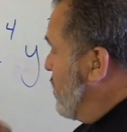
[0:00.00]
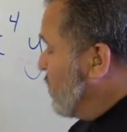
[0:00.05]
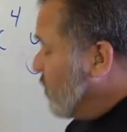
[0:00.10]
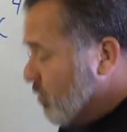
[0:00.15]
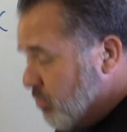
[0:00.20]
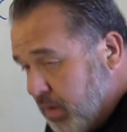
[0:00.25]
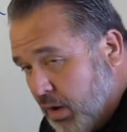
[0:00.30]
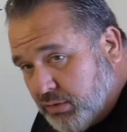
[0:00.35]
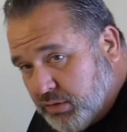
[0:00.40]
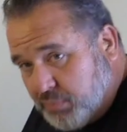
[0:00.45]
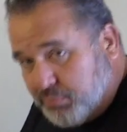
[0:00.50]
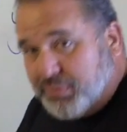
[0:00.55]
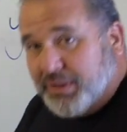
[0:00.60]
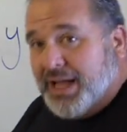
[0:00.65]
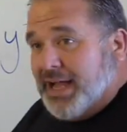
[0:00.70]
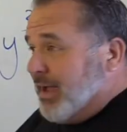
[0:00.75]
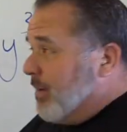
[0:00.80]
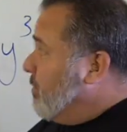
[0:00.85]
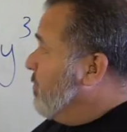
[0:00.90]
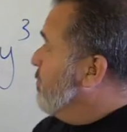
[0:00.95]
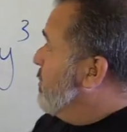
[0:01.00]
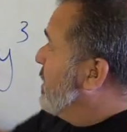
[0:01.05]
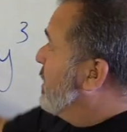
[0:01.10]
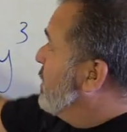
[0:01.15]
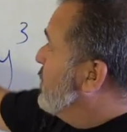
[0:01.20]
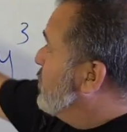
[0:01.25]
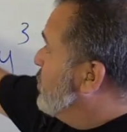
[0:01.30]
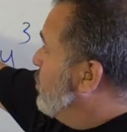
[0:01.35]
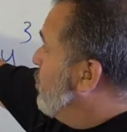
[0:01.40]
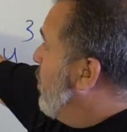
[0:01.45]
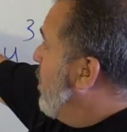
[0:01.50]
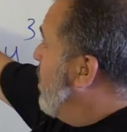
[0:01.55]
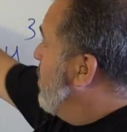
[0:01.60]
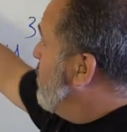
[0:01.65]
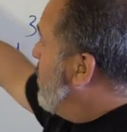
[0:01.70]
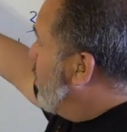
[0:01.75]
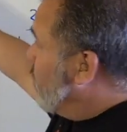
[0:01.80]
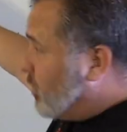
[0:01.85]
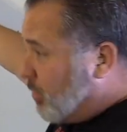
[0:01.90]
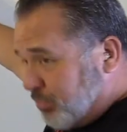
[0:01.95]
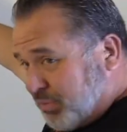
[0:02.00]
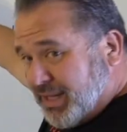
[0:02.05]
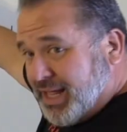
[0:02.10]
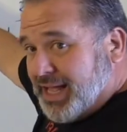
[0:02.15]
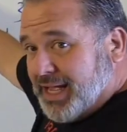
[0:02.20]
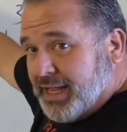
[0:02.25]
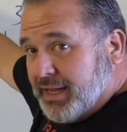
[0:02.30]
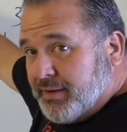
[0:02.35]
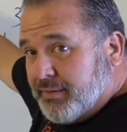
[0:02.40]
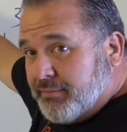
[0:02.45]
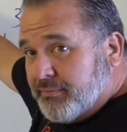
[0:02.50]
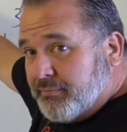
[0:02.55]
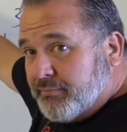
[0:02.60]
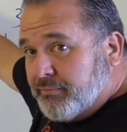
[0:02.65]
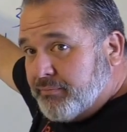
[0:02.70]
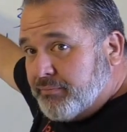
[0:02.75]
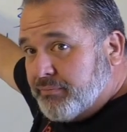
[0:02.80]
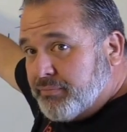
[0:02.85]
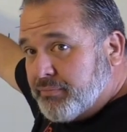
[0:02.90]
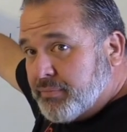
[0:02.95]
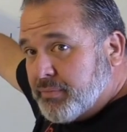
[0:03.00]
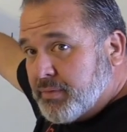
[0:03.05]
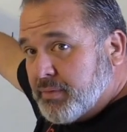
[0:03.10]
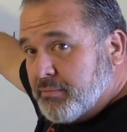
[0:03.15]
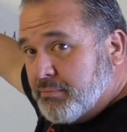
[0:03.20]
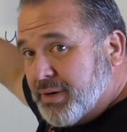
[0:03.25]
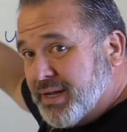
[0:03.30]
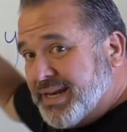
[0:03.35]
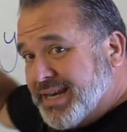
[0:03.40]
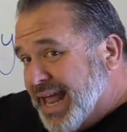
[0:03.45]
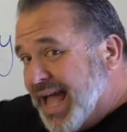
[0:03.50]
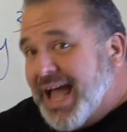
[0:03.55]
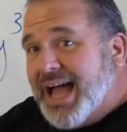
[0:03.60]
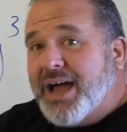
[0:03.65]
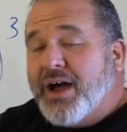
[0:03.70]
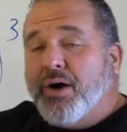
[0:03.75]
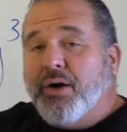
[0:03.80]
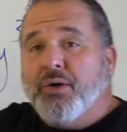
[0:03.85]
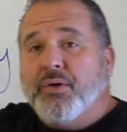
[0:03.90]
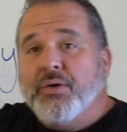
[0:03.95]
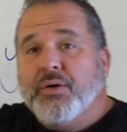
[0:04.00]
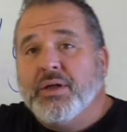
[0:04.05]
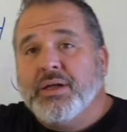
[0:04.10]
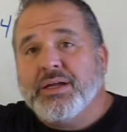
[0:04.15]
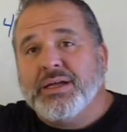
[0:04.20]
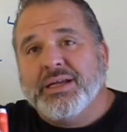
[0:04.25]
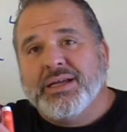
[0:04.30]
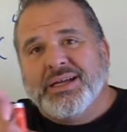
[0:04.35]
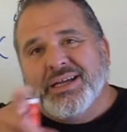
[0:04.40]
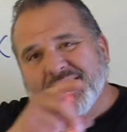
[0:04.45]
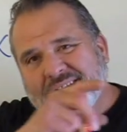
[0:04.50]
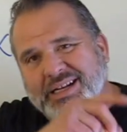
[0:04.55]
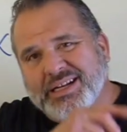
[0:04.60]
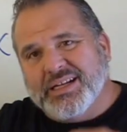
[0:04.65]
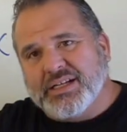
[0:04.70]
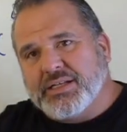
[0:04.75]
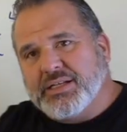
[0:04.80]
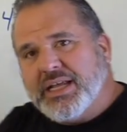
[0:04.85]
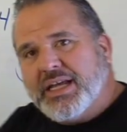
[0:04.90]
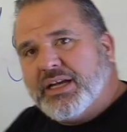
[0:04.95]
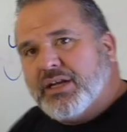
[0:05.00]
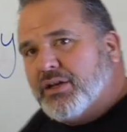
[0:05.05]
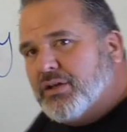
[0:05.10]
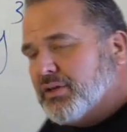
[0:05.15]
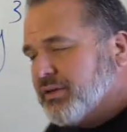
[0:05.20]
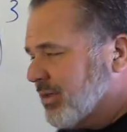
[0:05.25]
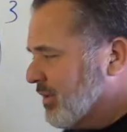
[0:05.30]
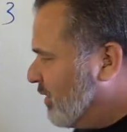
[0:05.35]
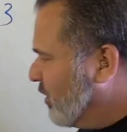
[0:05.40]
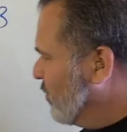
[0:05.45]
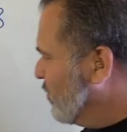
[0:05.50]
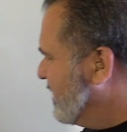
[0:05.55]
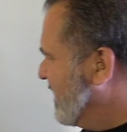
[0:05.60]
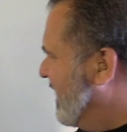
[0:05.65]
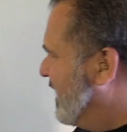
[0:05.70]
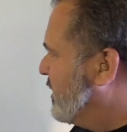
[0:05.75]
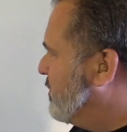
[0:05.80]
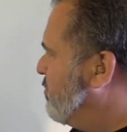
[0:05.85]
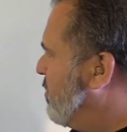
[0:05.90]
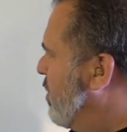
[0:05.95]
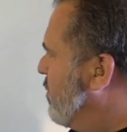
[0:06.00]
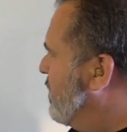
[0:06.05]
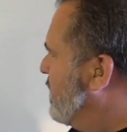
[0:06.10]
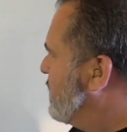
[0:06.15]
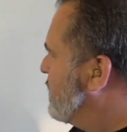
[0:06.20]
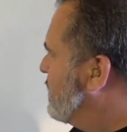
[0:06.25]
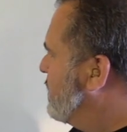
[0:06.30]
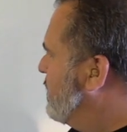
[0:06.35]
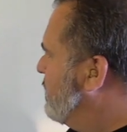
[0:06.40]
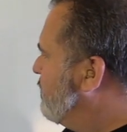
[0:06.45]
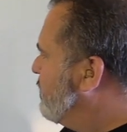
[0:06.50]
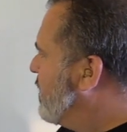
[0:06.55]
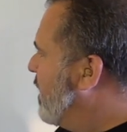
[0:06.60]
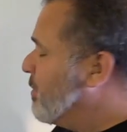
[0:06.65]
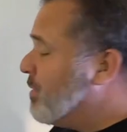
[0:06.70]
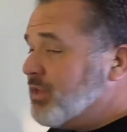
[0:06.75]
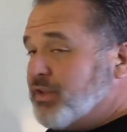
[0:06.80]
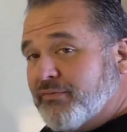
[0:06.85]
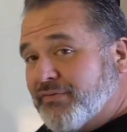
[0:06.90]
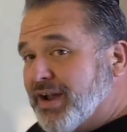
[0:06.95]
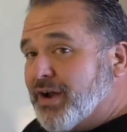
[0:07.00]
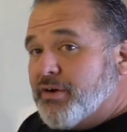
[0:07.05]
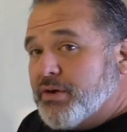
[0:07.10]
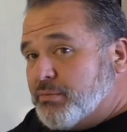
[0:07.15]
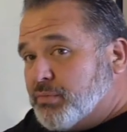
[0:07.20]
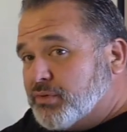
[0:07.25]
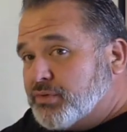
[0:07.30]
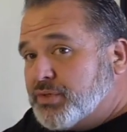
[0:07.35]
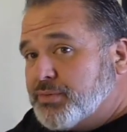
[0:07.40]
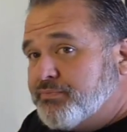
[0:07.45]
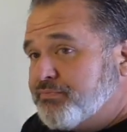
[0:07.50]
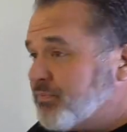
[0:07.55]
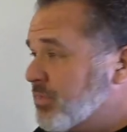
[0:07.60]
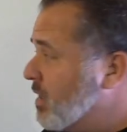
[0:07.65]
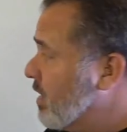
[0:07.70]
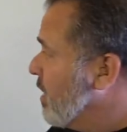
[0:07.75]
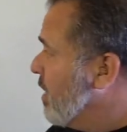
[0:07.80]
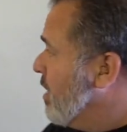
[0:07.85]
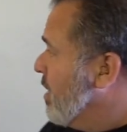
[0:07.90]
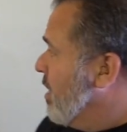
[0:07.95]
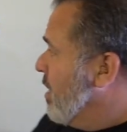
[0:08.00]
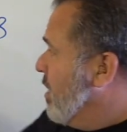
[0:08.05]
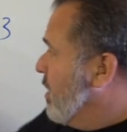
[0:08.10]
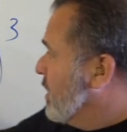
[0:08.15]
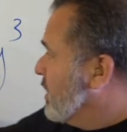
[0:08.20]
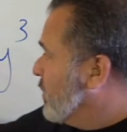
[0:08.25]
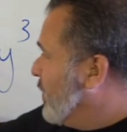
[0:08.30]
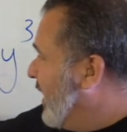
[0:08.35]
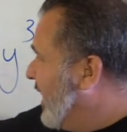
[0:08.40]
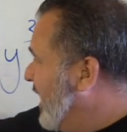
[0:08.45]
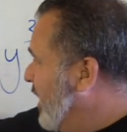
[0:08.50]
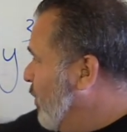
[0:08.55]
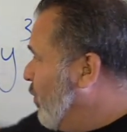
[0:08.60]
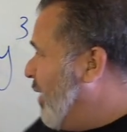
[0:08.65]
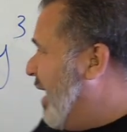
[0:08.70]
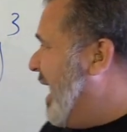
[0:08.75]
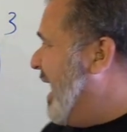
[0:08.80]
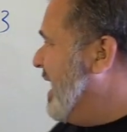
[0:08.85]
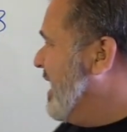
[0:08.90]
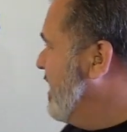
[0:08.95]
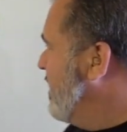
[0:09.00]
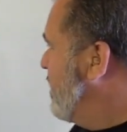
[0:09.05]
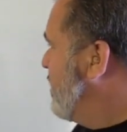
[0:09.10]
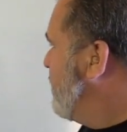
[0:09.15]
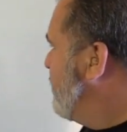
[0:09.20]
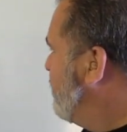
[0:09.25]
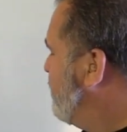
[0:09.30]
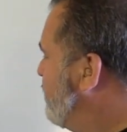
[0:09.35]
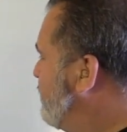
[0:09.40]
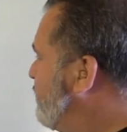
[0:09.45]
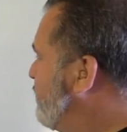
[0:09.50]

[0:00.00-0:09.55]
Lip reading: You multiply because you are multiplying. But now, let's take a look at those exponents. The variables. So I got a y here